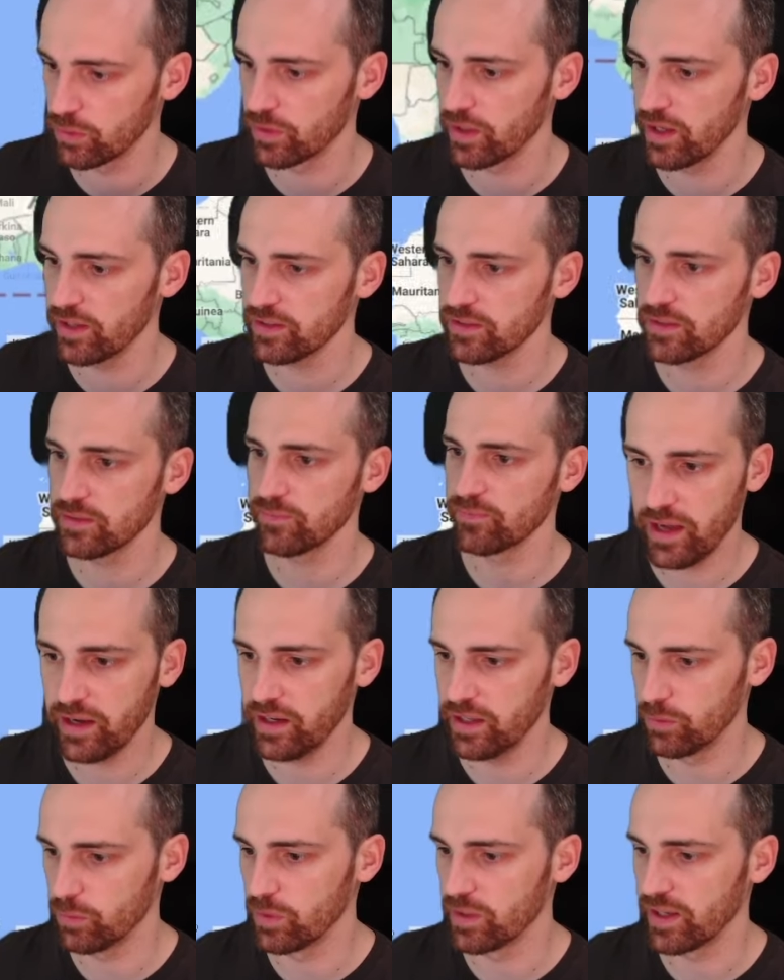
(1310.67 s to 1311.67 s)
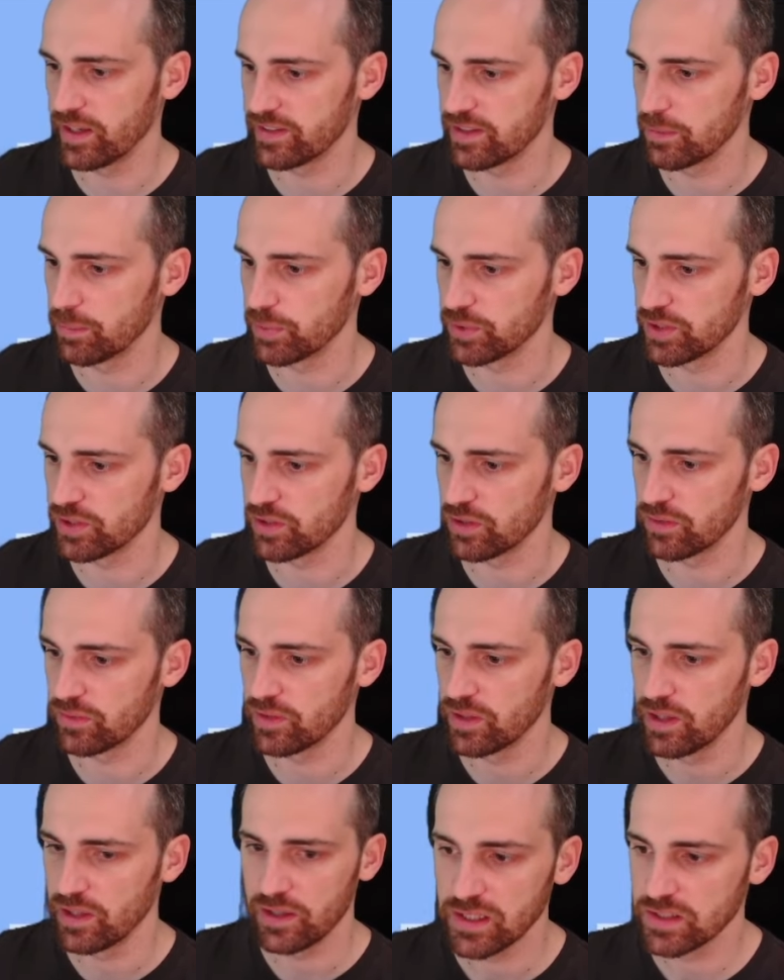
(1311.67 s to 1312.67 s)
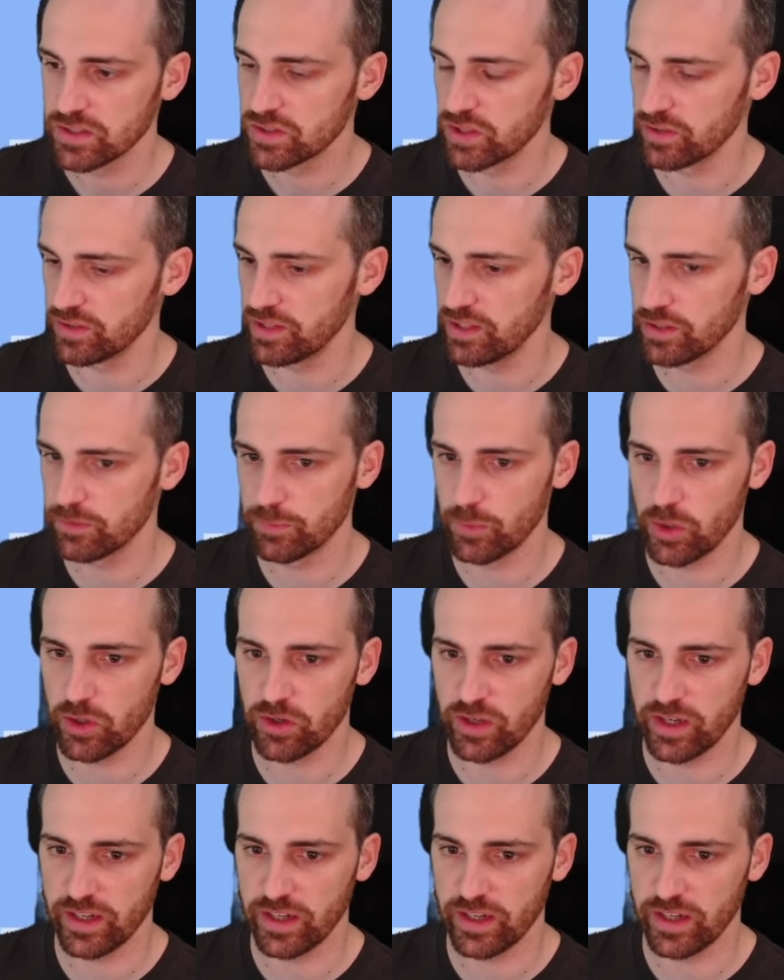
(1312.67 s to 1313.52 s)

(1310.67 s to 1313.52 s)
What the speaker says: to guess, and it will guess the position. So this is more or